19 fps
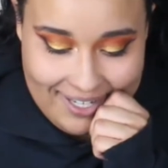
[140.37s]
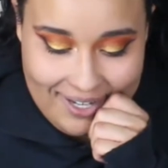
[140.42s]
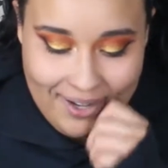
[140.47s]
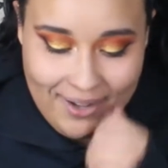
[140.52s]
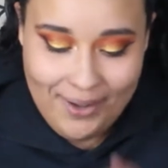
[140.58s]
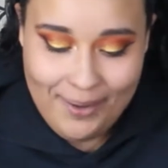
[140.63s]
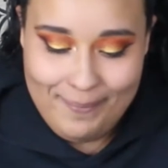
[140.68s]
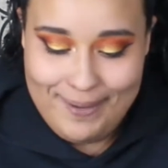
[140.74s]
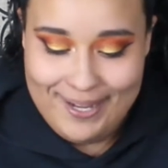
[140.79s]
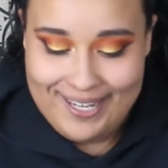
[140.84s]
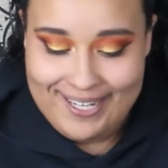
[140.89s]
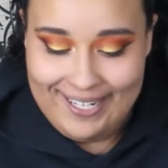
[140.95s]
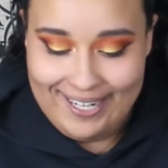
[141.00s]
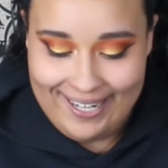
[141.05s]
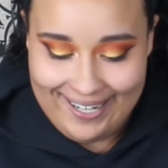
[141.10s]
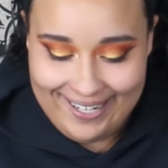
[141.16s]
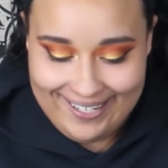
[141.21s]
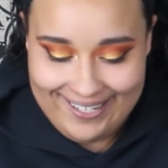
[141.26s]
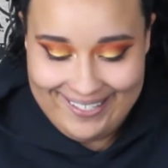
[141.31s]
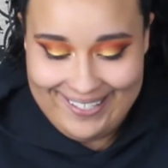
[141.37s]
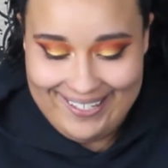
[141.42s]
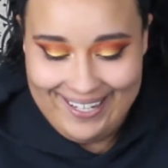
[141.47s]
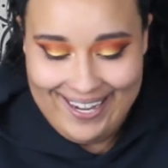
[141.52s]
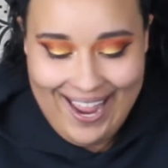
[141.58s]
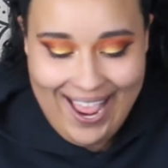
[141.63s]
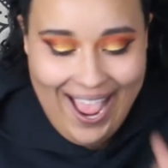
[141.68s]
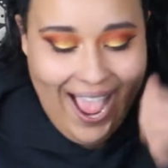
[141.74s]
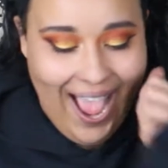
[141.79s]
Oh my God.
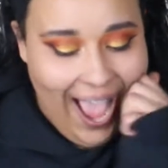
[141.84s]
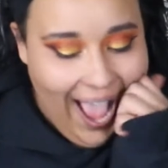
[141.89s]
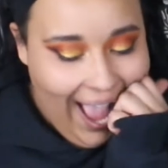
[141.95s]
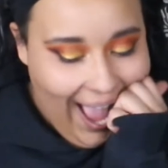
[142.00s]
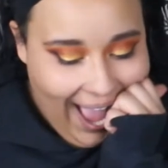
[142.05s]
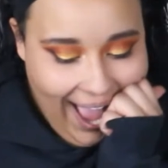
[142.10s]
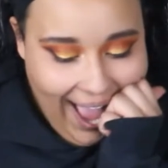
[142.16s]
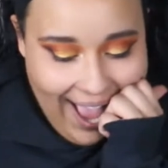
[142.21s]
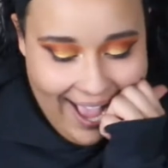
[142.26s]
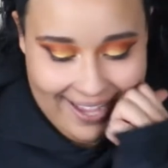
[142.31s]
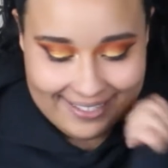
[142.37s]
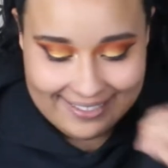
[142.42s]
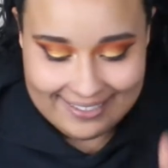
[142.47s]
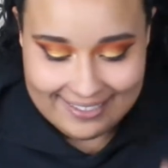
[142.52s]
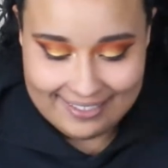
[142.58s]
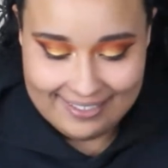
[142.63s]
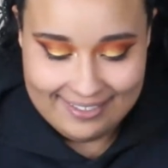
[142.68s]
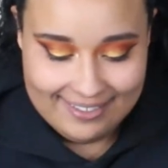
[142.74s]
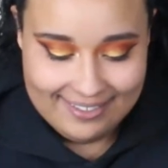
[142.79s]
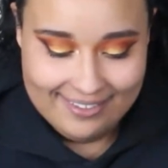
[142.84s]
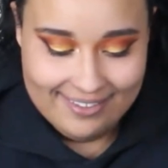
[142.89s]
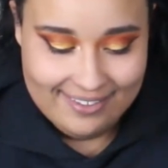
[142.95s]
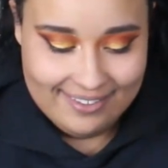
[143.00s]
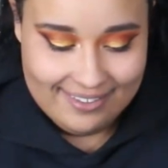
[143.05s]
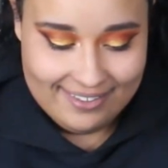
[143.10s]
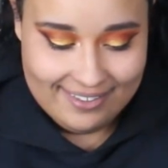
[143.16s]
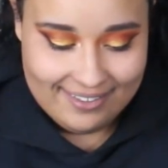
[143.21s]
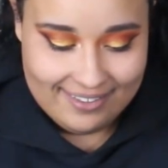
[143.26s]
It was just kind of like a
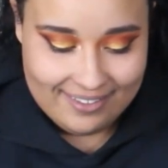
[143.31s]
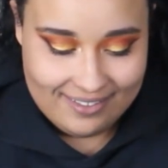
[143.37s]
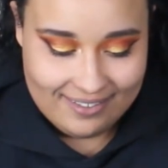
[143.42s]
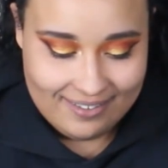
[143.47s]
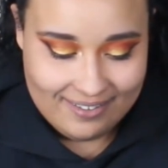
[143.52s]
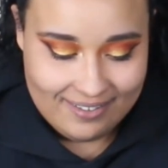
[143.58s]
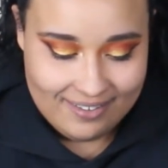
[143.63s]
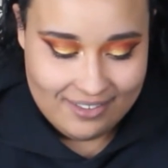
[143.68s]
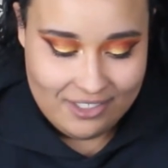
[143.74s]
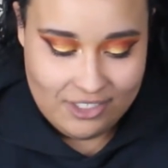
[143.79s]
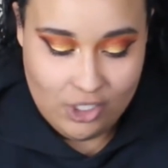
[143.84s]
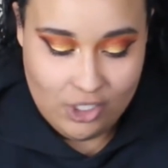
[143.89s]
Friday night party.